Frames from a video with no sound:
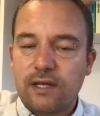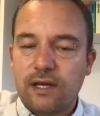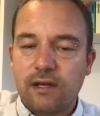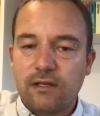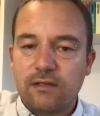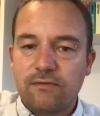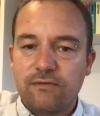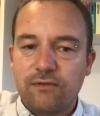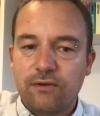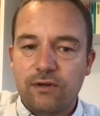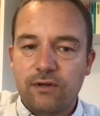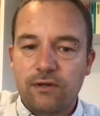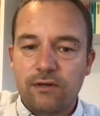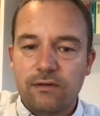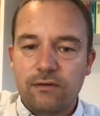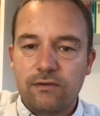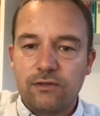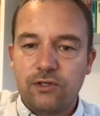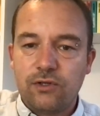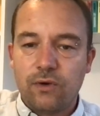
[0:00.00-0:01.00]
Thanks
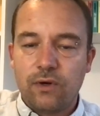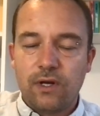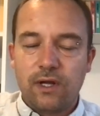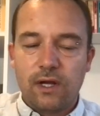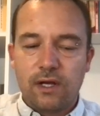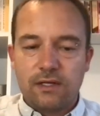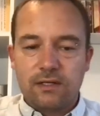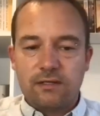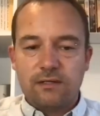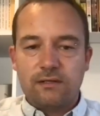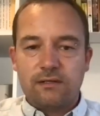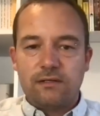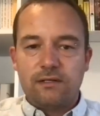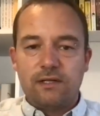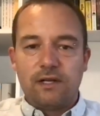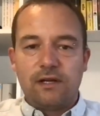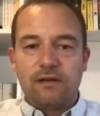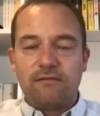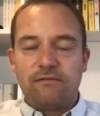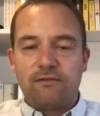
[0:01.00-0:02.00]
for joining us
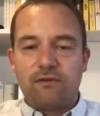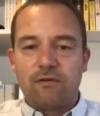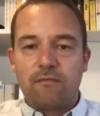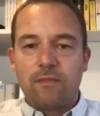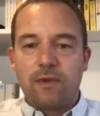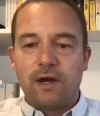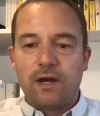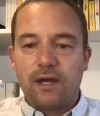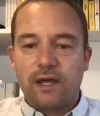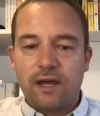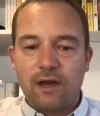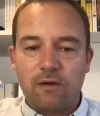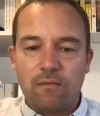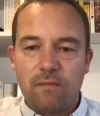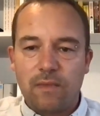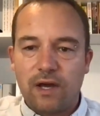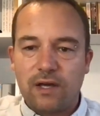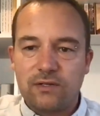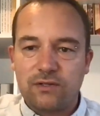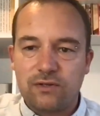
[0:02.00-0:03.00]
tonight for our My
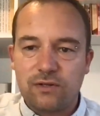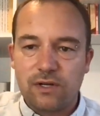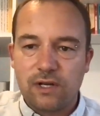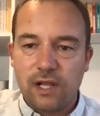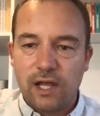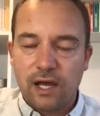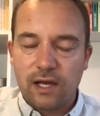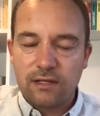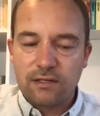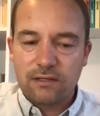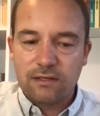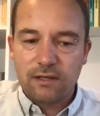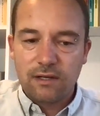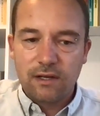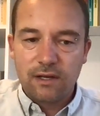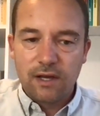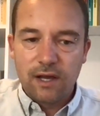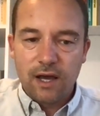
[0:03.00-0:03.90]
Account Masterclass.